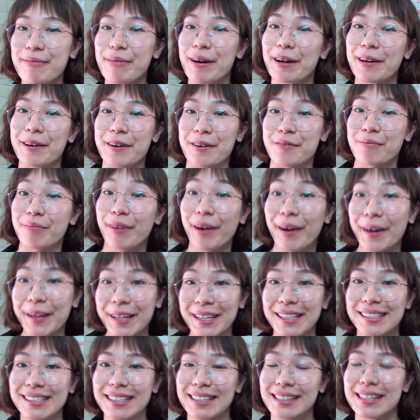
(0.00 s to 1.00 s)
about our
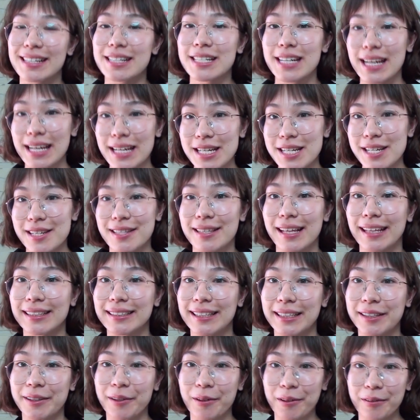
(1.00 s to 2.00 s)
bodies and the changes that
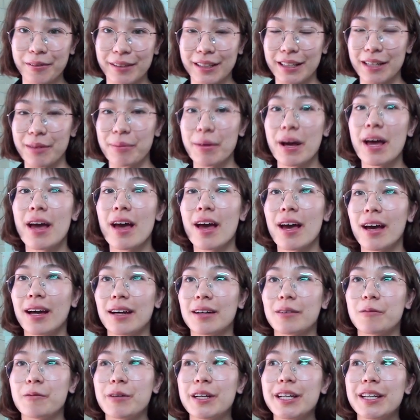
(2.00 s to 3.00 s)
take over them,
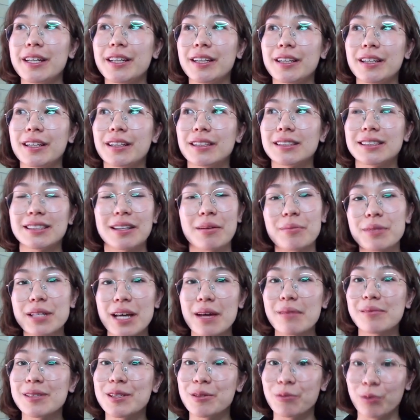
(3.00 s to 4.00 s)
we
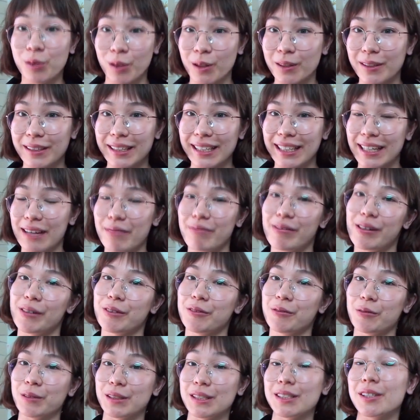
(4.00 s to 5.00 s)
sometimes worry
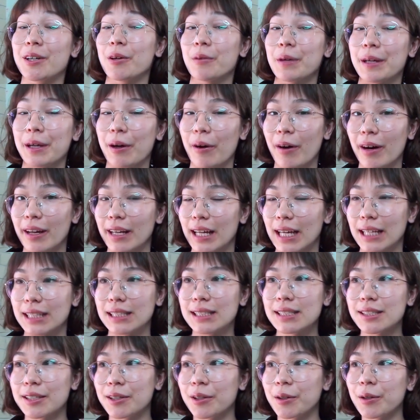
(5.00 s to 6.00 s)
about what's going on.
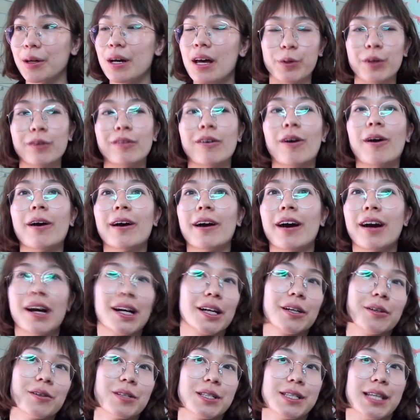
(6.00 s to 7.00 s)
And so Beauvoir
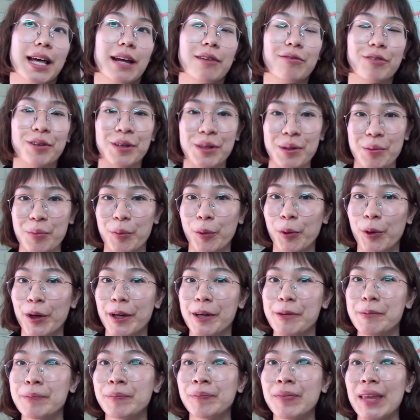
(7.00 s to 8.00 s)
argues that for the
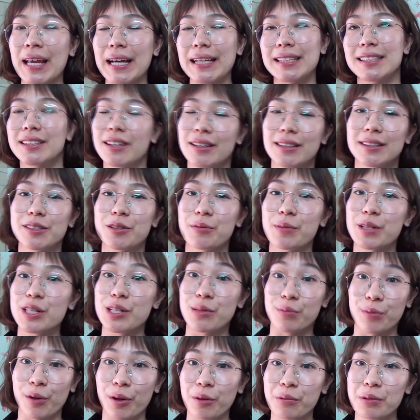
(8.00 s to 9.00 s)
boy, it's not so
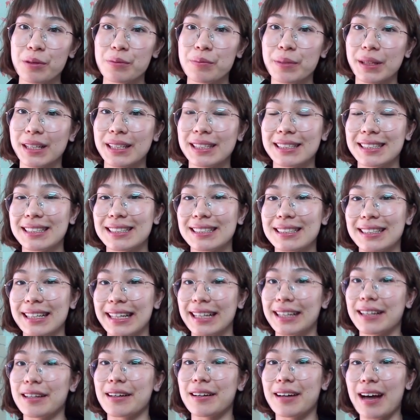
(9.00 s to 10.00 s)
much a problem because it's
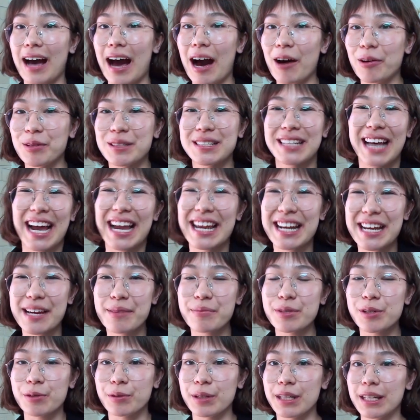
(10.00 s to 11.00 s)
like outside
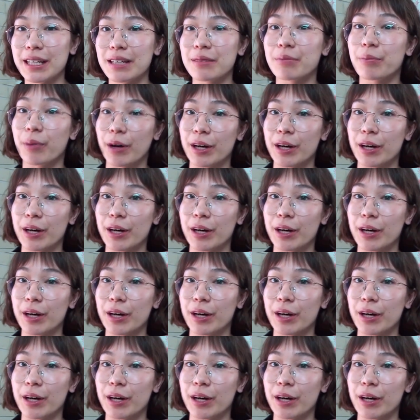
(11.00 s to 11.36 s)
him, so he can